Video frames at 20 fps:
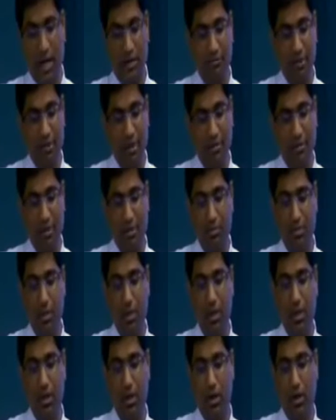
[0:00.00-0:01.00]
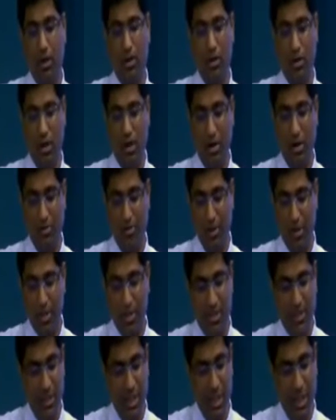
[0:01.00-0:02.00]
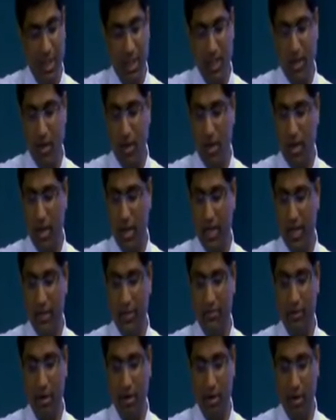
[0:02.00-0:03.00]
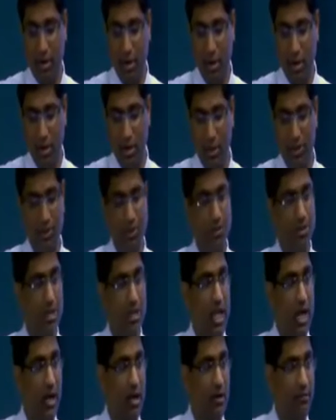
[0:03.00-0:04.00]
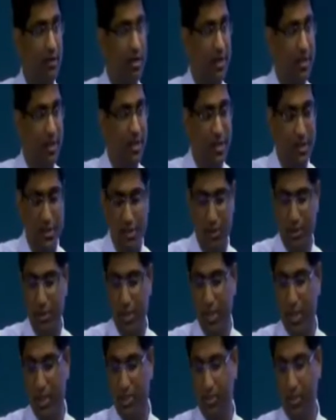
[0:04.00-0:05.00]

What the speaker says: Not favorable are obviously active alcohol use, lack of adherence to